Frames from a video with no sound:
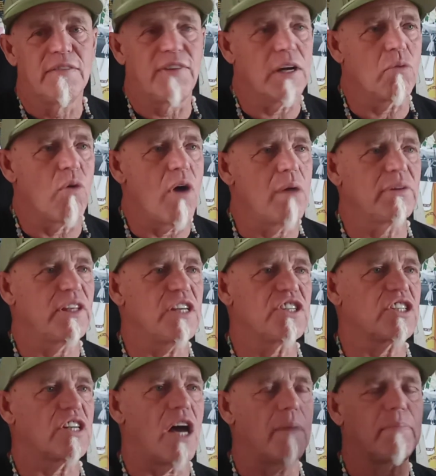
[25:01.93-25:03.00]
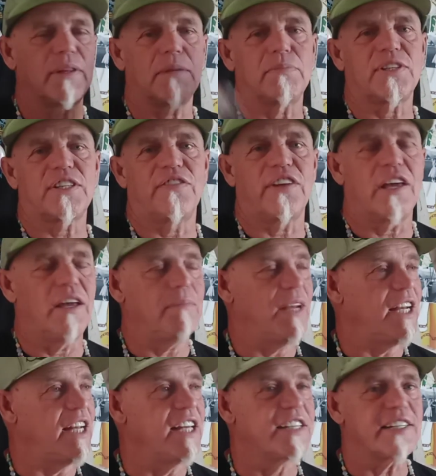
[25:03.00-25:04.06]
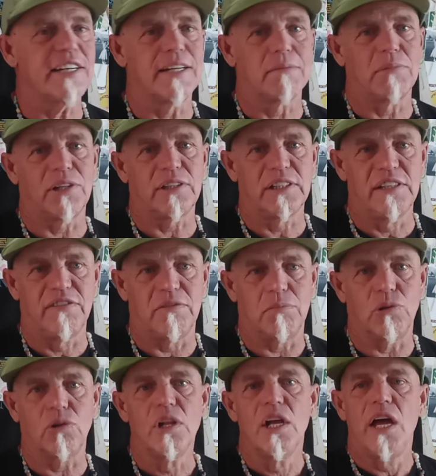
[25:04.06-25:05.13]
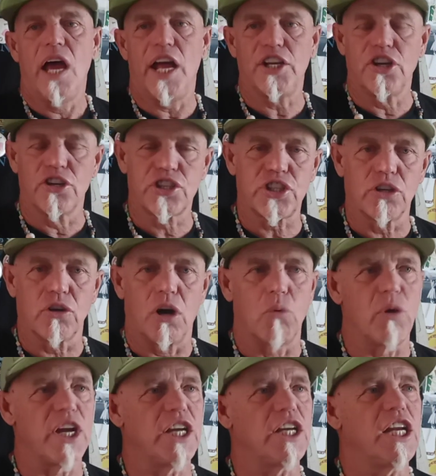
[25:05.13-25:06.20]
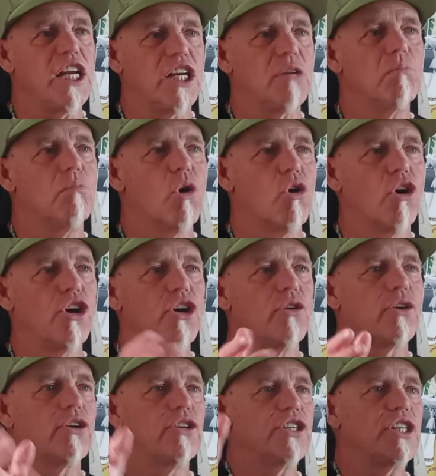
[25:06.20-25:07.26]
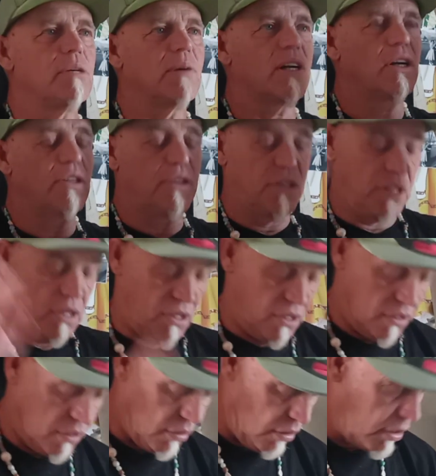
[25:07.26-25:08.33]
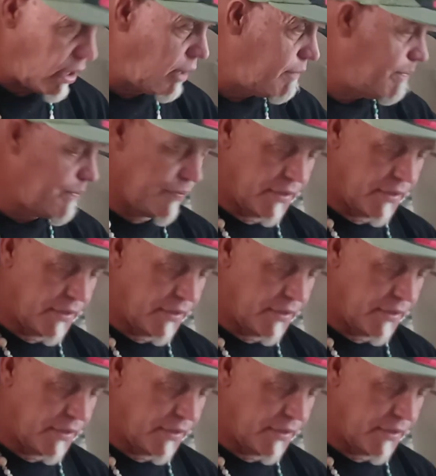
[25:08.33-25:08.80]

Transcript: Fuck, why would they stop at the Pacific? I mean, it's unbelievable. And you're still going, we need more nuclear genocrisis. Okay.